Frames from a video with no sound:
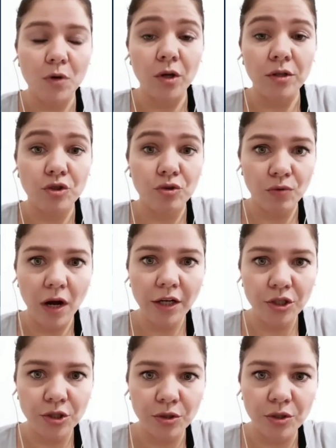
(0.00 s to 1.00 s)

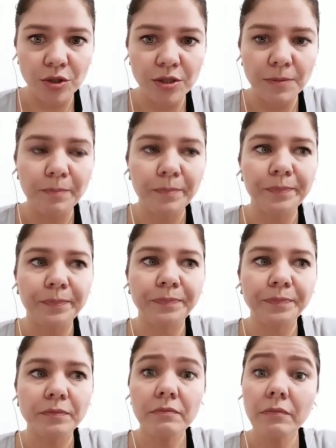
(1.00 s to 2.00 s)
structures,
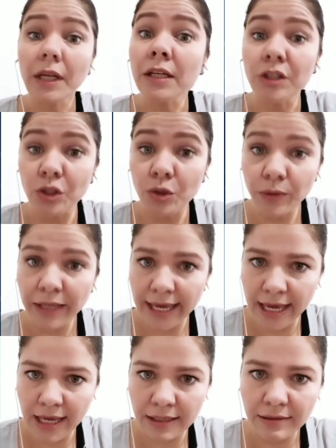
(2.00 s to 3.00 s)
you
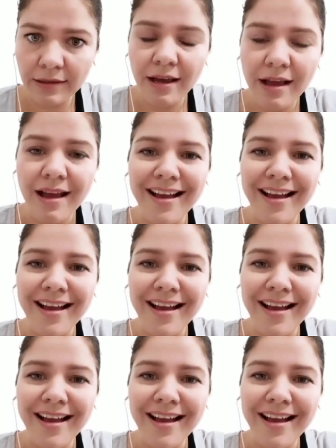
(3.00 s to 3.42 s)
can,